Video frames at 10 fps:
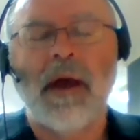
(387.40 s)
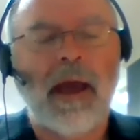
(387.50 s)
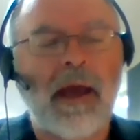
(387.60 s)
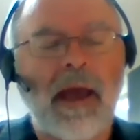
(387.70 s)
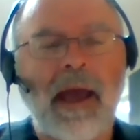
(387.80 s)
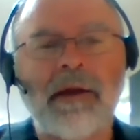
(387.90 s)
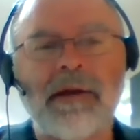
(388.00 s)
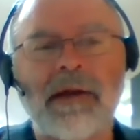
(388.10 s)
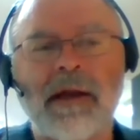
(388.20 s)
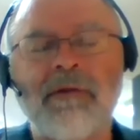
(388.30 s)
How
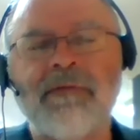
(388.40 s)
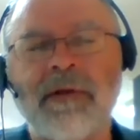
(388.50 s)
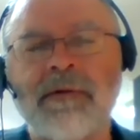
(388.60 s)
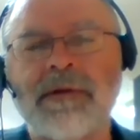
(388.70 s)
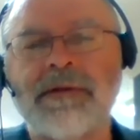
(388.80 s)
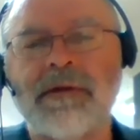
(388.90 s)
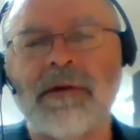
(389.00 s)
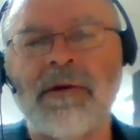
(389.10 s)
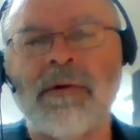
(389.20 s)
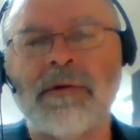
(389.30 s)
did it influence
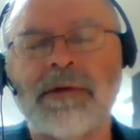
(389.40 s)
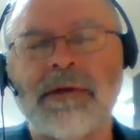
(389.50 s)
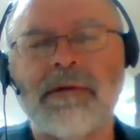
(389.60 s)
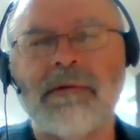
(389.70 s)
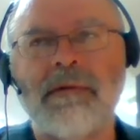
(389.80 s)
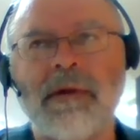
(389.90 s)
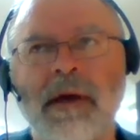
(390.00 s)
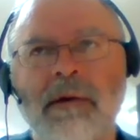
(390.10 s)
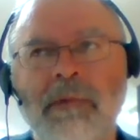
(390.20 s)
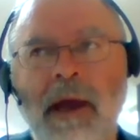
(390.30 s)

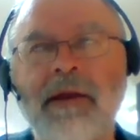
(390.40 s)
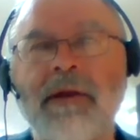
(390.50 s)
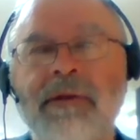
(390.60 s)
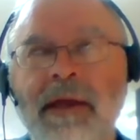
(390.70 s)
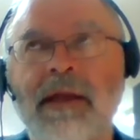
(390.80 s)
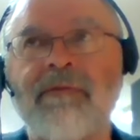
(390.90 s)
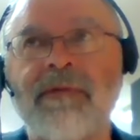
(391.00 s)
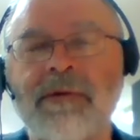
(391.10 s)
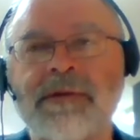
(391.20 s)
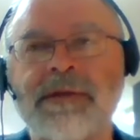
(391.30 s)
how do you think it
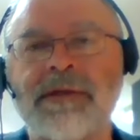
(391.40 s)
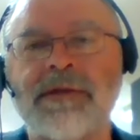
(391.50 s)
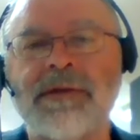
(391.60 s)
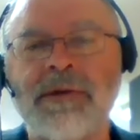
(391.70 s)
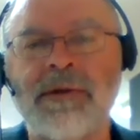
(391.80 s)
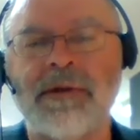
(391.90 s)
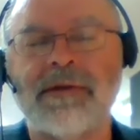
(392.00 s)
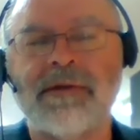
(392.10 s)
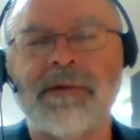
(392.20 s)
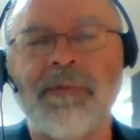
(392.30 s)
influences
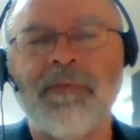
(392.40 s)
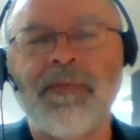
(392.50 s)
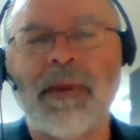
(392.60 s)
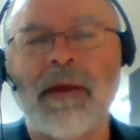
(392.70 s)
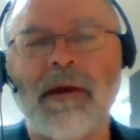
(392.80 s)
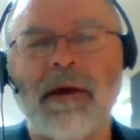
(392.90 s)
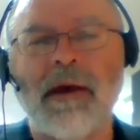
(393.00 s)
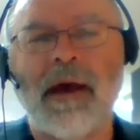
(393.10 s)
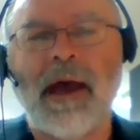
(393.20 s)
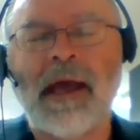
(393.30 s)
students
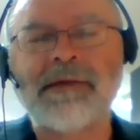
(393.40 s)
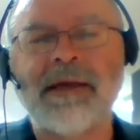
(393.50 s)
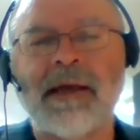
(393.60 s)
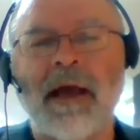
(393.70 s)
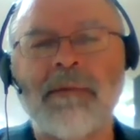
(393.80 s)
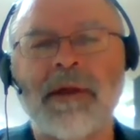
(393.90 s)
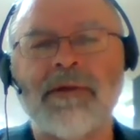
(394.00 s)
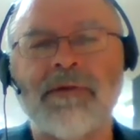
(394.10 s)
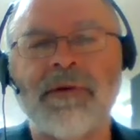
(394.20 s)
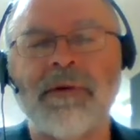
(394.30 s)
as they're coming
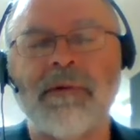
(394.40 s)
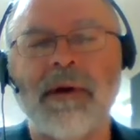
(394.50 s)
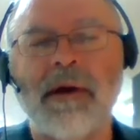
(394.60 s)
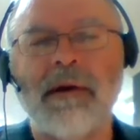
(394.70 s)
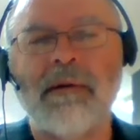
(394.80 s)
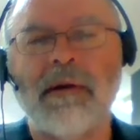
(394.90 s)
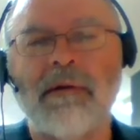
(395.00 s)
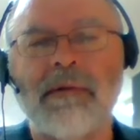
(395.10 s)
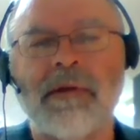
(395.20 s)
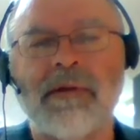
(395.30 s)
through
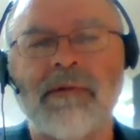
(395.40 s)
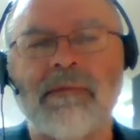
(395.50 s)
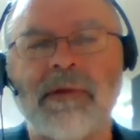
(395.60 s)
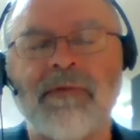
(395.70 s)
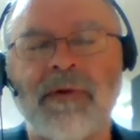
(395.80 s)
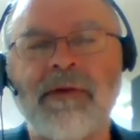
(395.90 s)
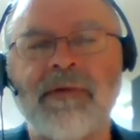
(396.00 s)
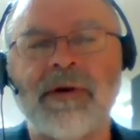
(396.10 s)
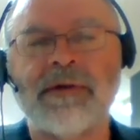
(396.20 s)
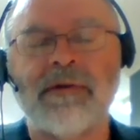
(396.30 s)
the free
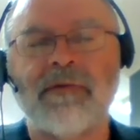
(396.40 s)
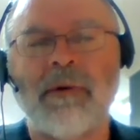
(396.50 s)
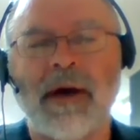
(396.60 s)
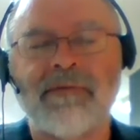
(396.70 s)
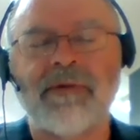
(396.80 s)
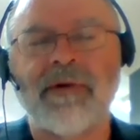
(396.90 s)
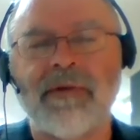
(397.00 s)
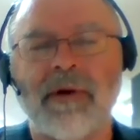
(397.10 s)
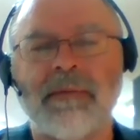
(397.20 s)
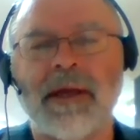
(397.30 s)
version of
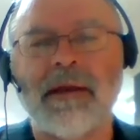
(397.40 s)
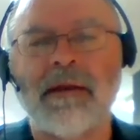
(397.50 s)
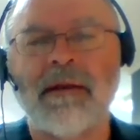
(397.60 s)
QARC4Revit, I mean?